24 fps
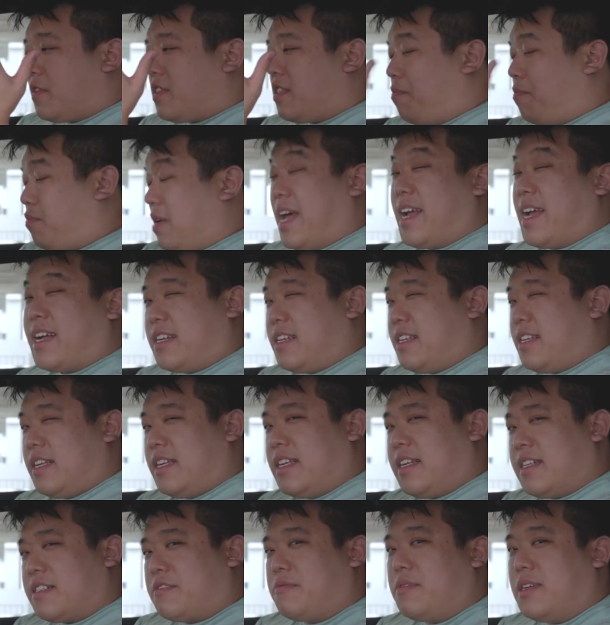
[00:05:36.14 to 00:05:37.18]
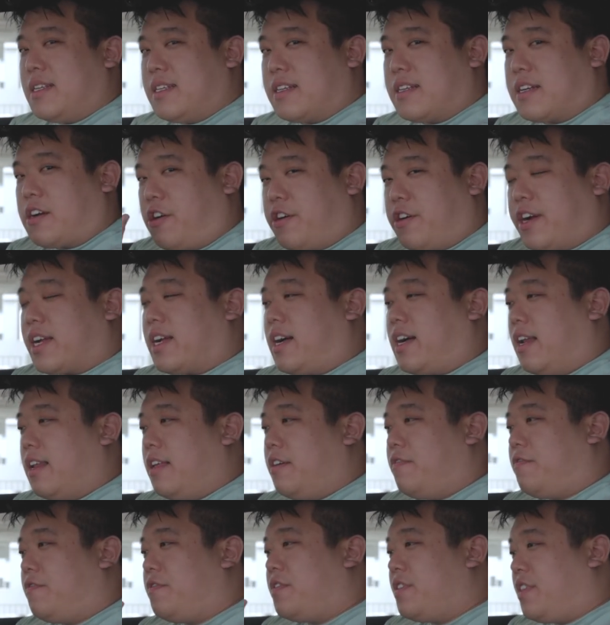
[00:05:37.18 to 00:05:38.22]
Black is really the correct
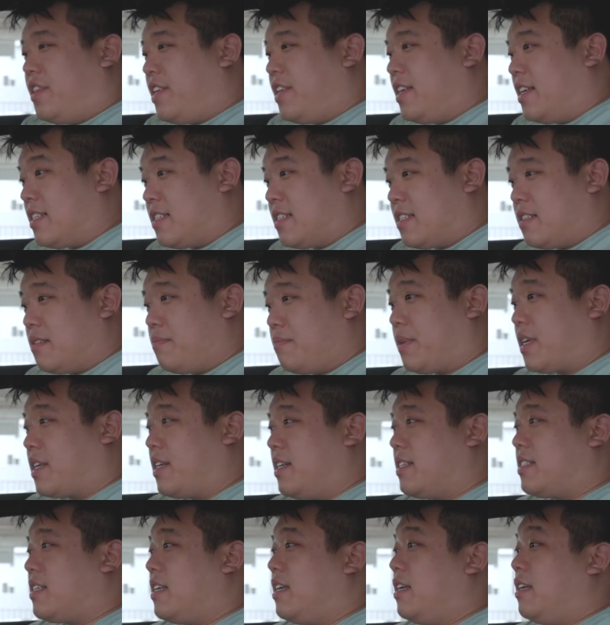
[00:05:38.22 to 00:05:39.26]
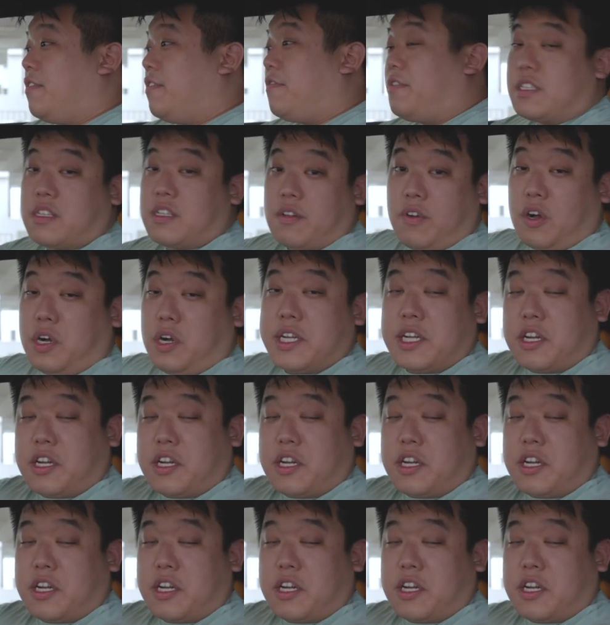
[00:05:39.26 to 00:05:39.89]
color for this because first of all,